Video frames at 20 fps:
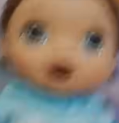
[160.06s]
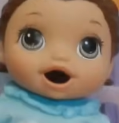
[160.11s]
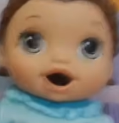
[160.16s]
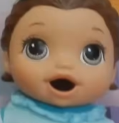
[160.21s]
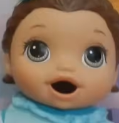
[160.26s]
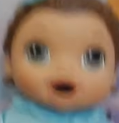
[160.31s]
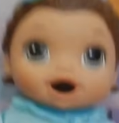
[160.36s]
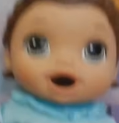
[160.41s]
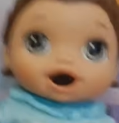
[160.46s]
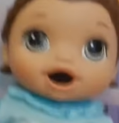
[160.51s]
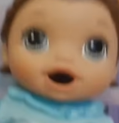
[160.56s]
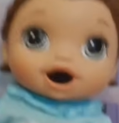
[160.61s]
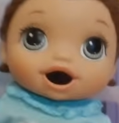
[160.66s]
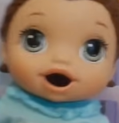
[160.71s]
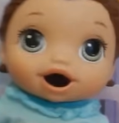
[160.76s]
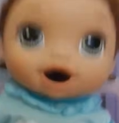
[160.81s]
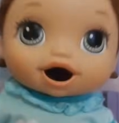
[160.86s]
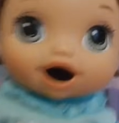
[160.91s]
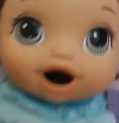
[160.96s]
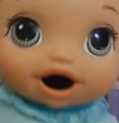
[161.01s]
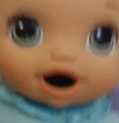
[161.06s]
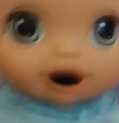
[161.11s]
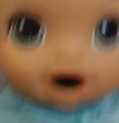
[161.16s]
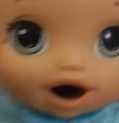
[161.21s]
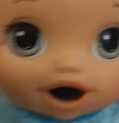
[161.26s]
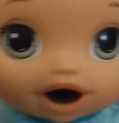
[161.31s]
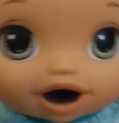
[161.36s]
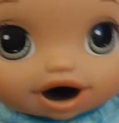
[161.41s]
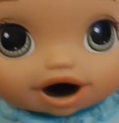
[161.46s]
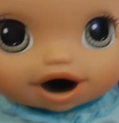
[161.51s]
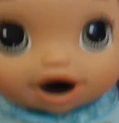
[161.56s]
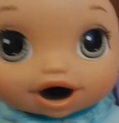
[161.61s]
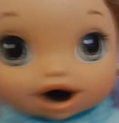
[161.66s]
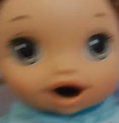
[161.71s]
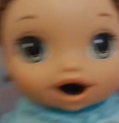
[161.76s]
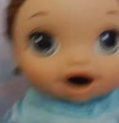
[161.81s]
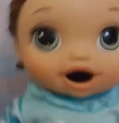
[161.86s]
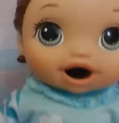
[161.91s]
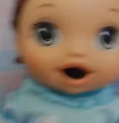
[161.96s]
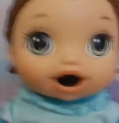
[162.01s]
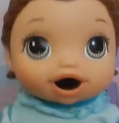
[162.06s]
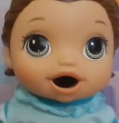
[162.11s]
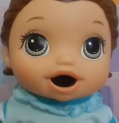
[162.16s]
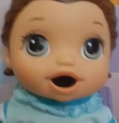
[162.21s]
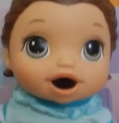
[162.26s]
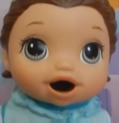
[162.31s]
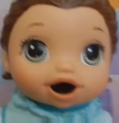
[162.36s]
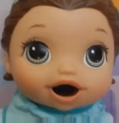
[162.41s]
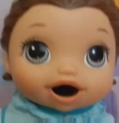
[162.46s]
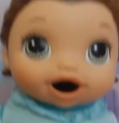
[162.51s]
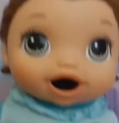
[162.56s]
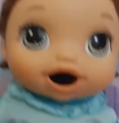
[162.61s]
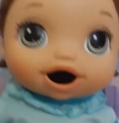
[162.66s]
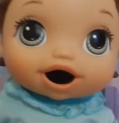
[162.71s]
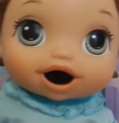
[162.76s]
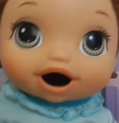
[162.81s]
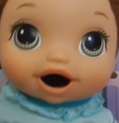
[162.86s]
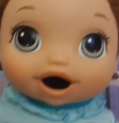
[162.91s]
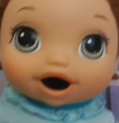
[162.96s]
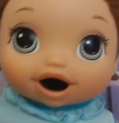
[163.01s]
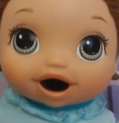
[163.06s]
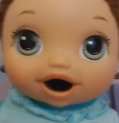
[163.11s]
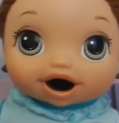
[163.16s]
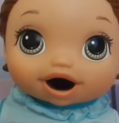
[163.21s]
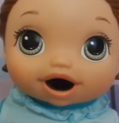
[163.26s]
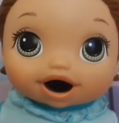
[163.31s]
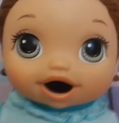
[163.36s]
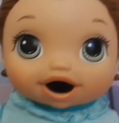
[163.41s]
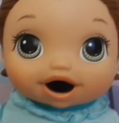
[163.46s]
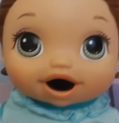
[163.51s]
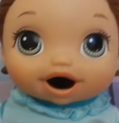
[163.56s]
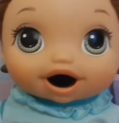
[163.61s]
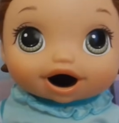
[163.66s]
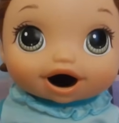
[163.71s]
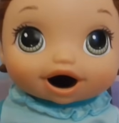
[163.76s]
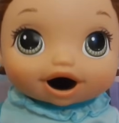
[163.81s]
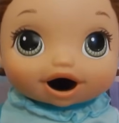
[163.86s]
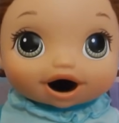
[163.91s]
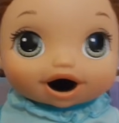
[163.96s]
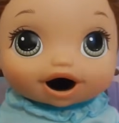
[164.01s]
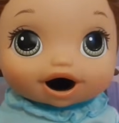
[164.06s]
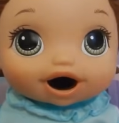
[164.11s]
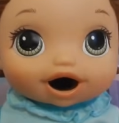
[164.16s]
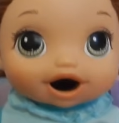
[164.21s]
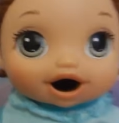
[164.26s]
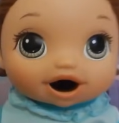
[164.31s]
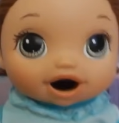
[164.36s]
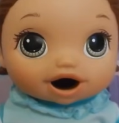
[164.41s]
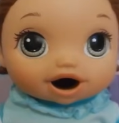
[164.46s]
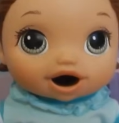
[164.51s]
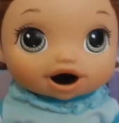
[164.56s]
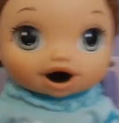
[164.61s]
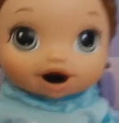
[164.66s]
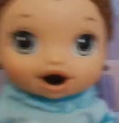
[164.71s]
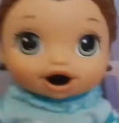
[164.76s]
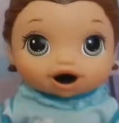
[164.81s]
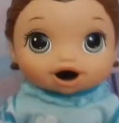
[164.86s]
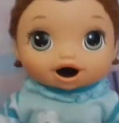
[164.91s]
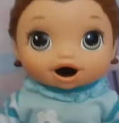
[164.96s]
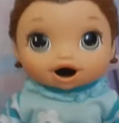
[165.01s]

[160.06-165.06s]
your name? Uh, I'm Shamu. I'm Chu. And